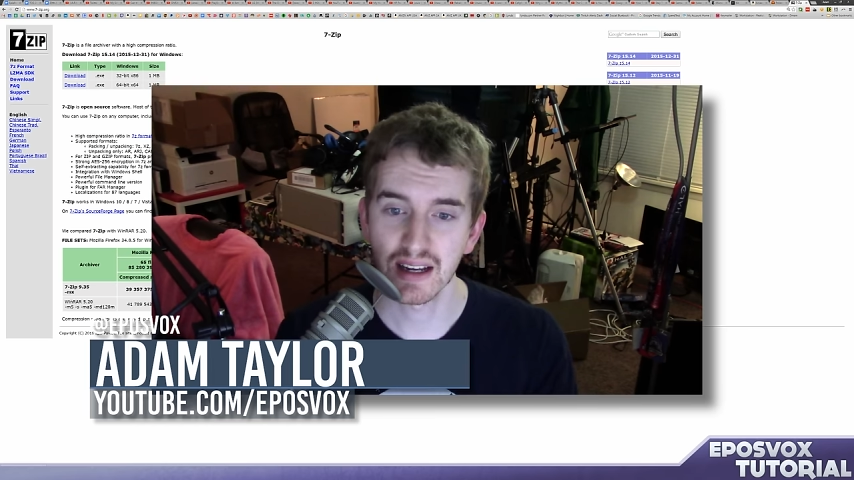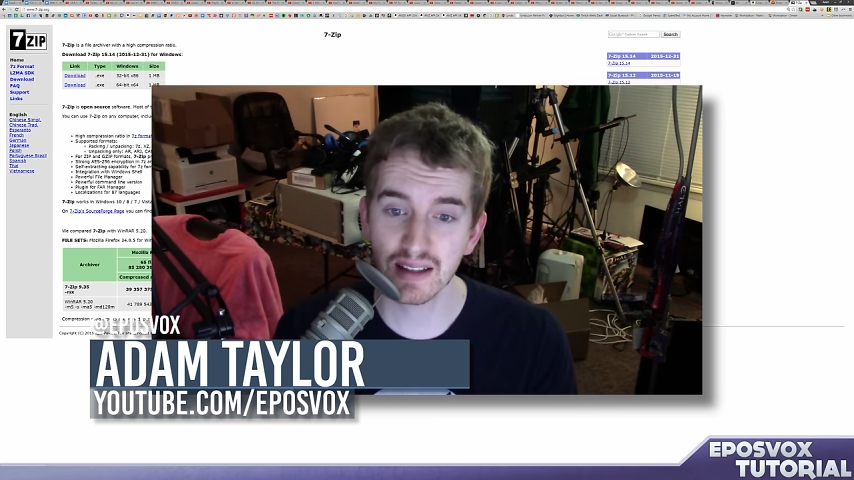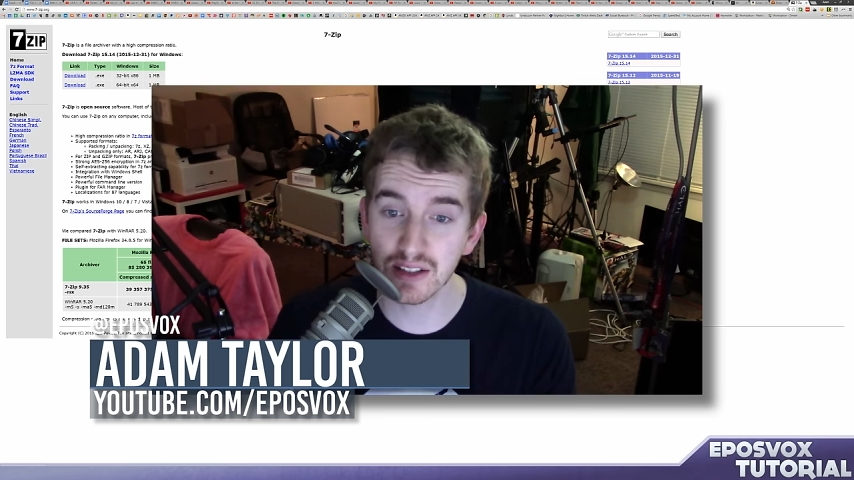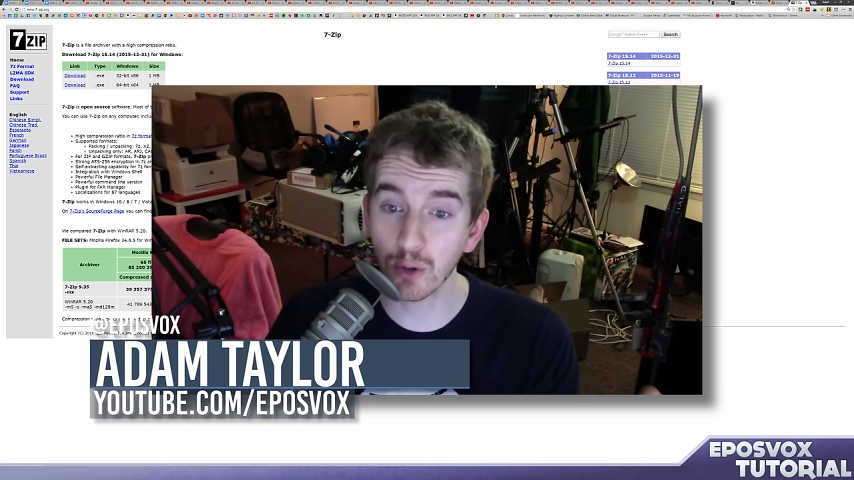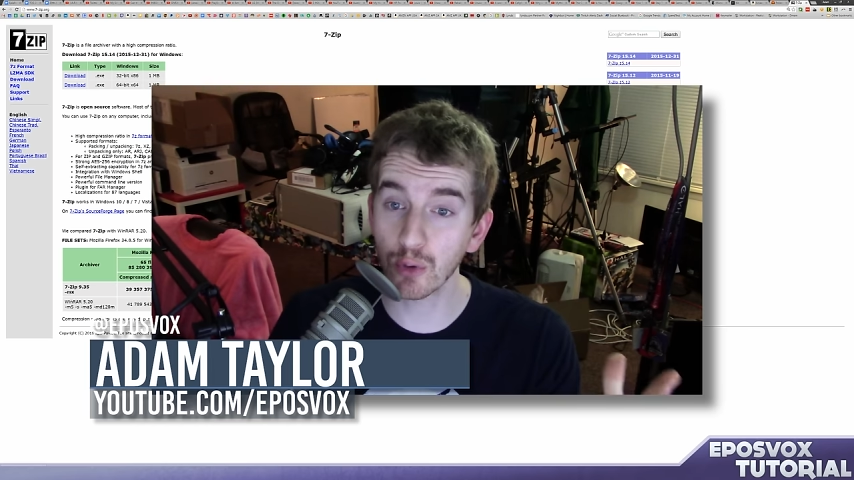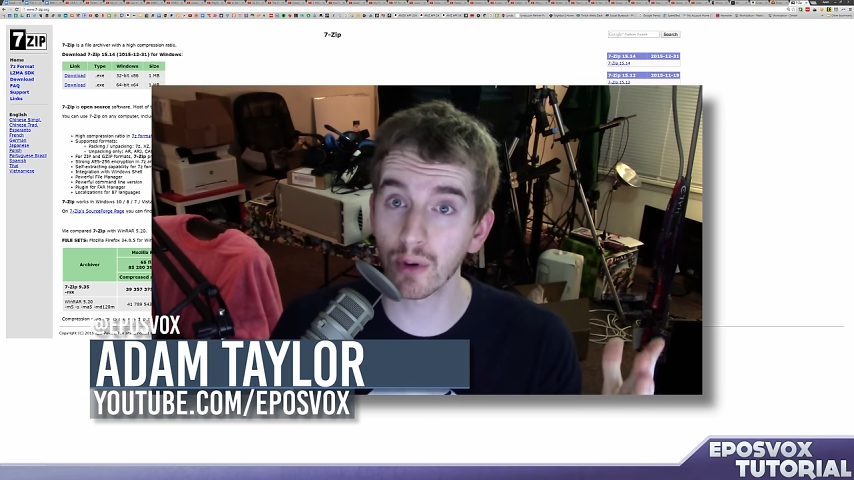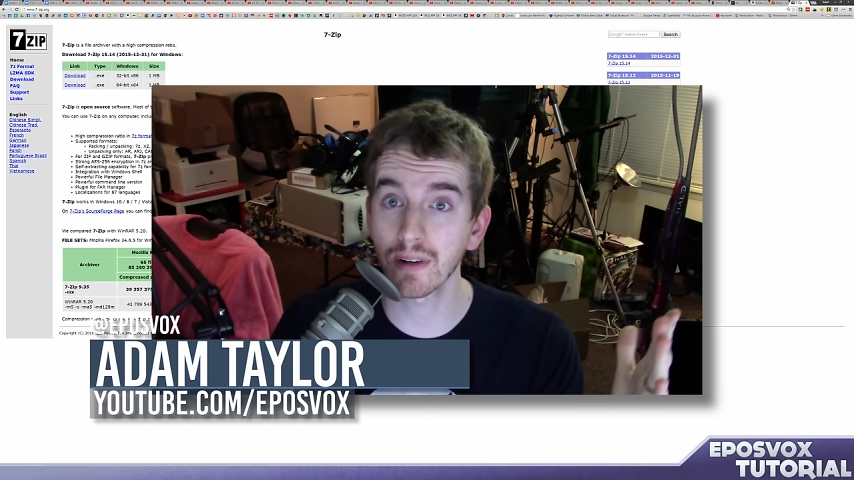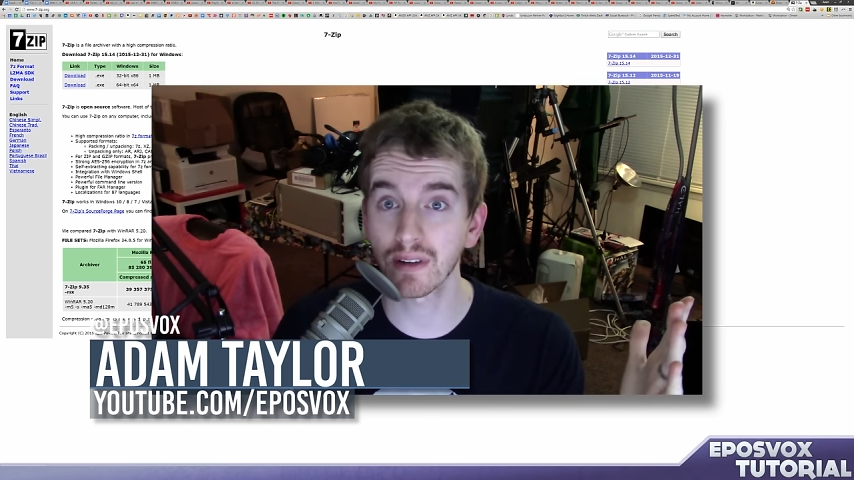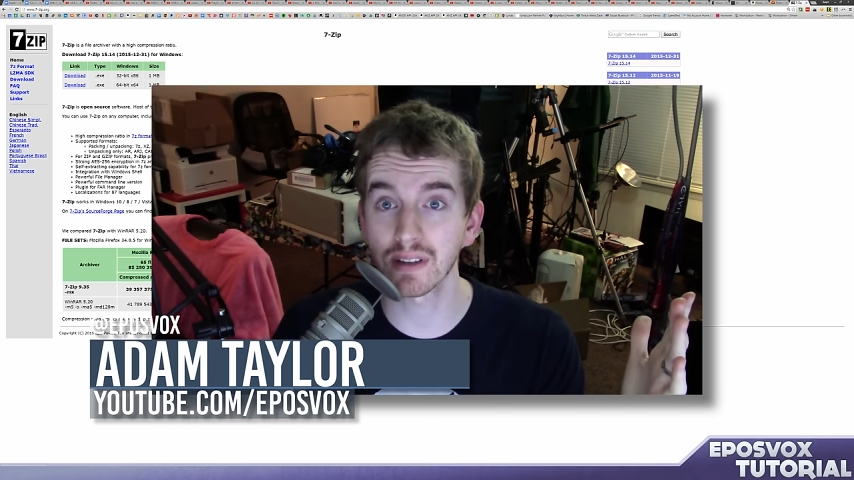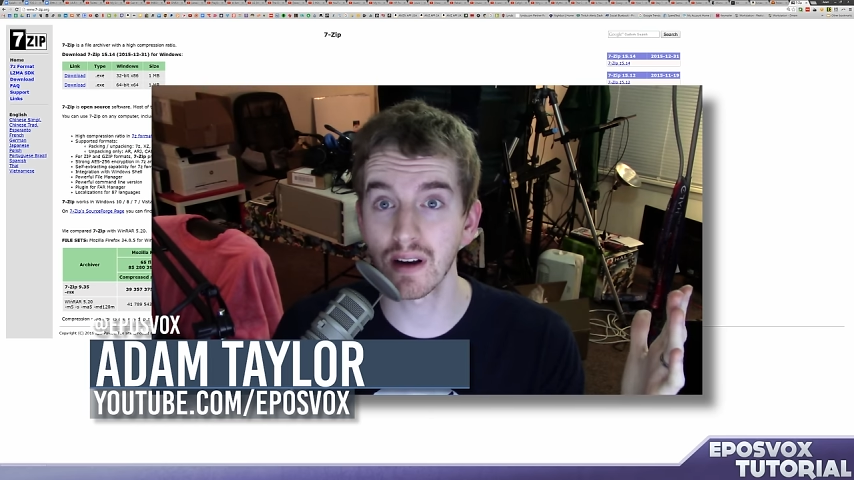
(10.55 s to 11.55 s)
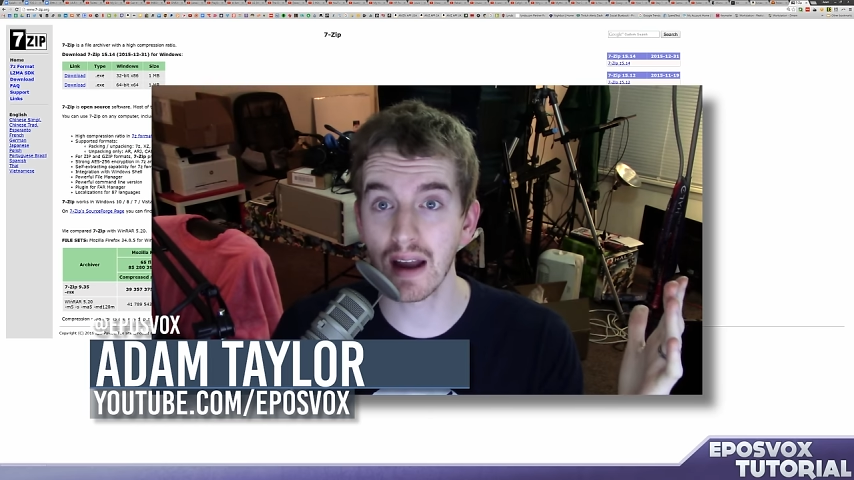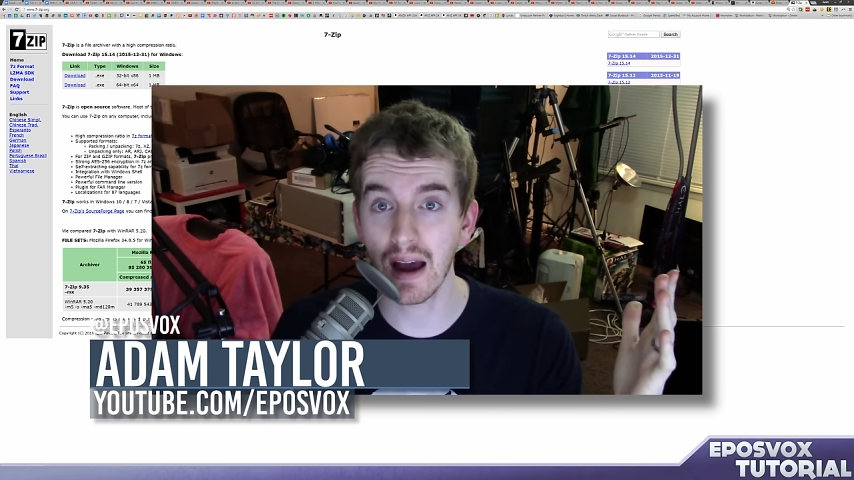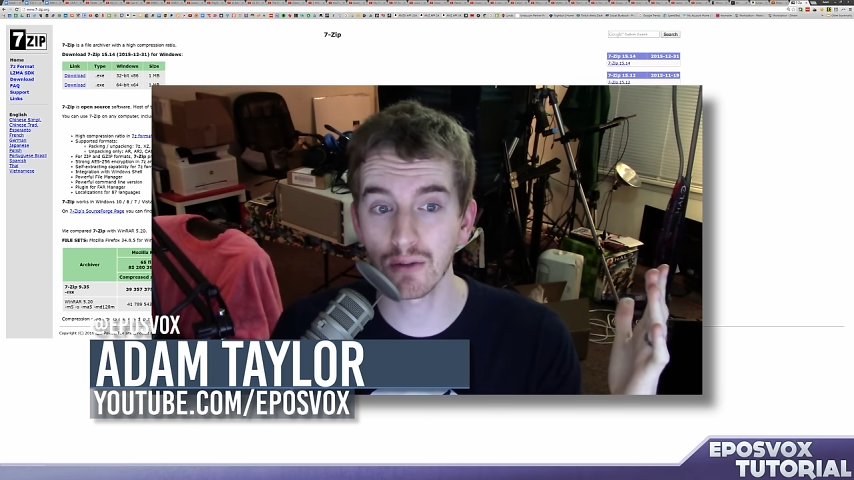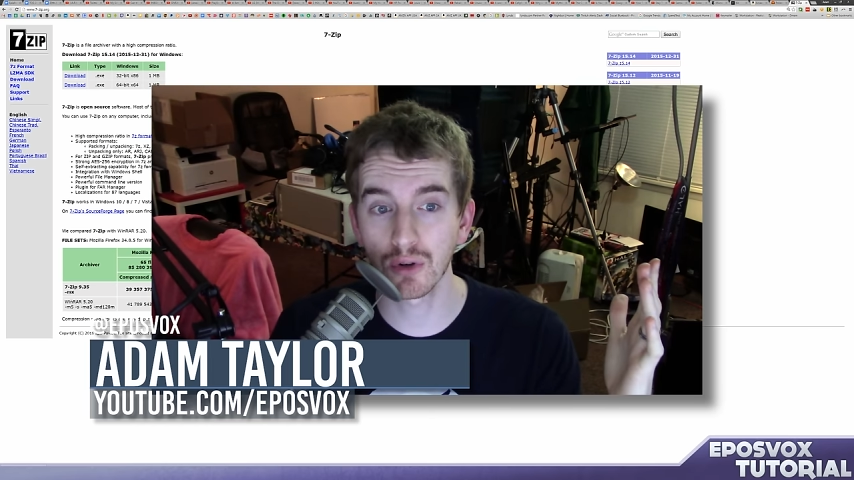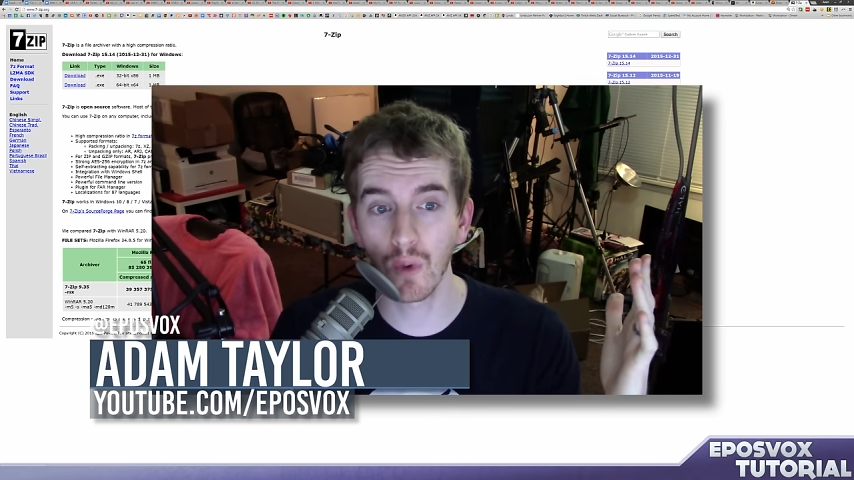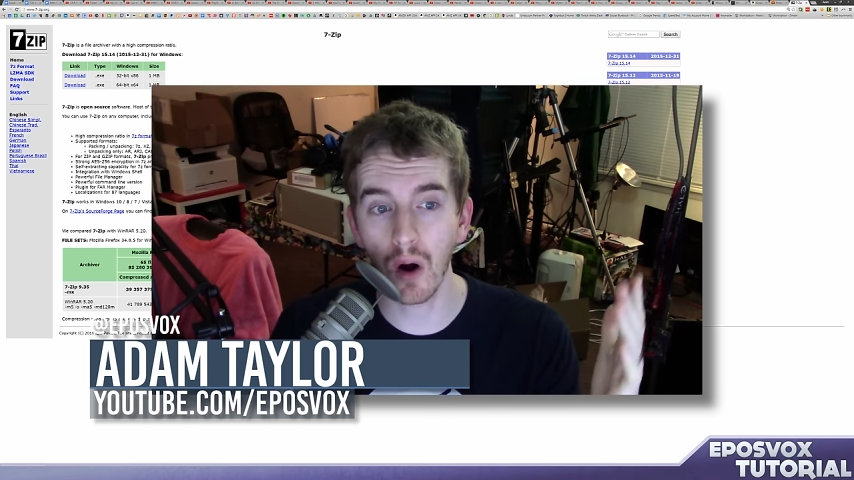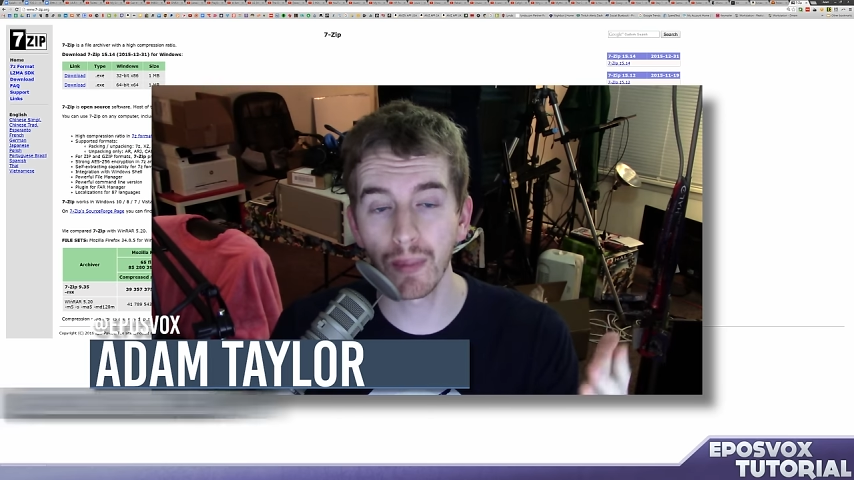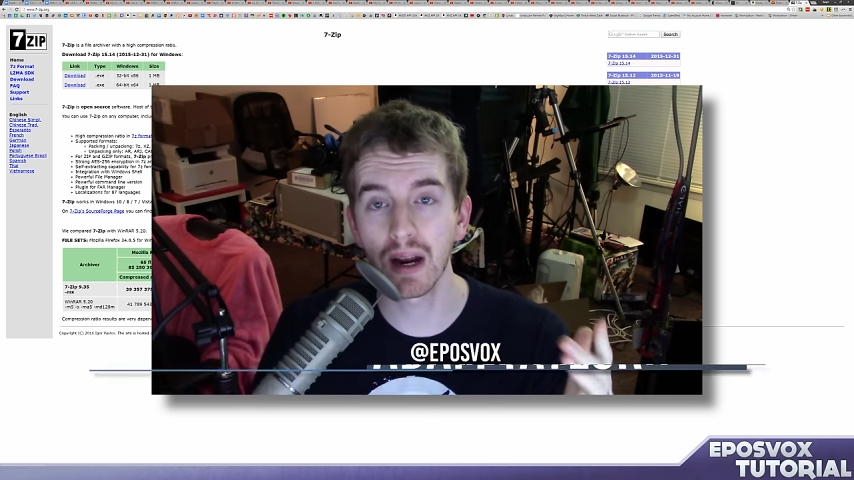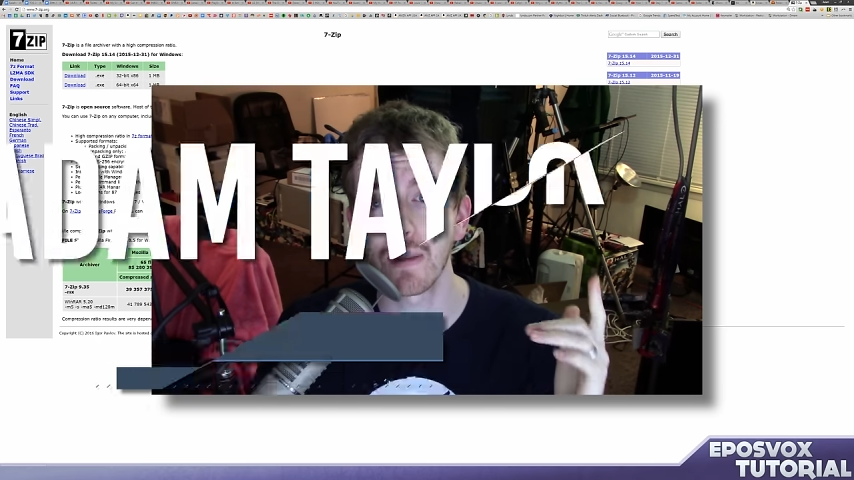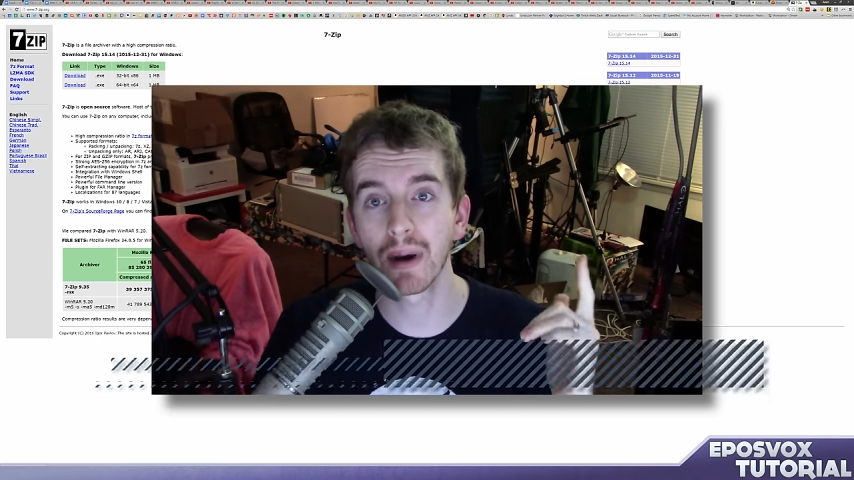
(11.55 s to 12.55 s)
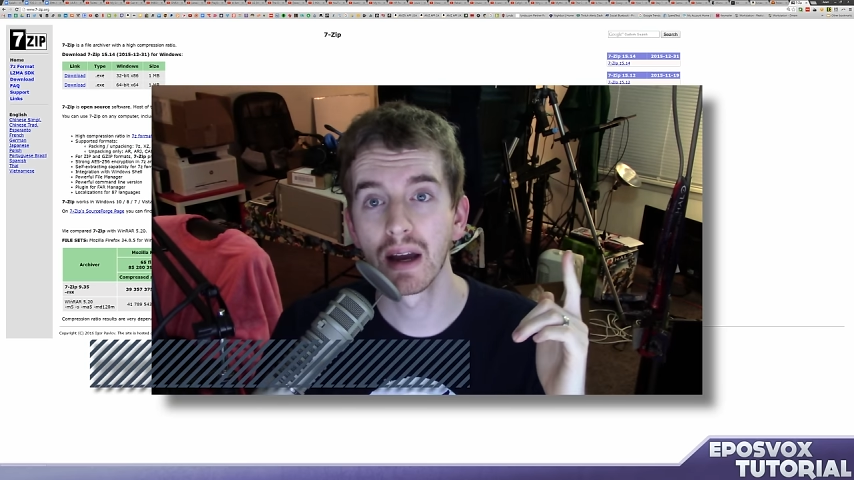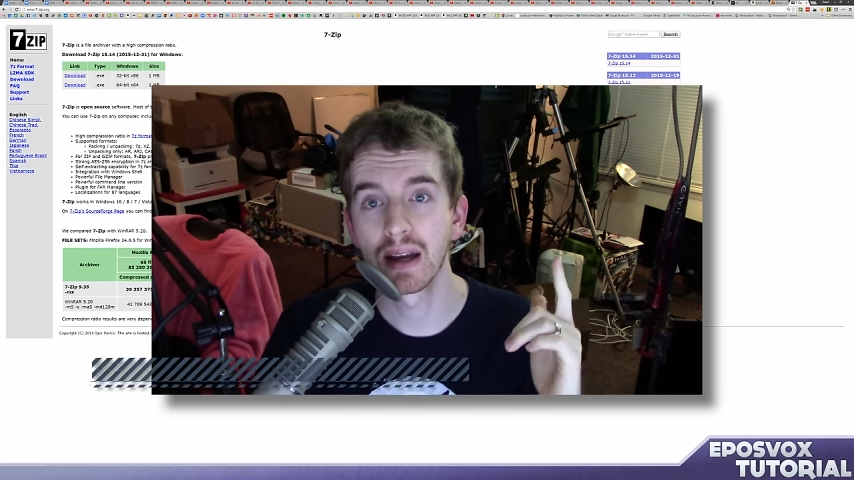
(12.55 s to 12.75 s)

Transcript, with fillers: This tutorial is on how to open up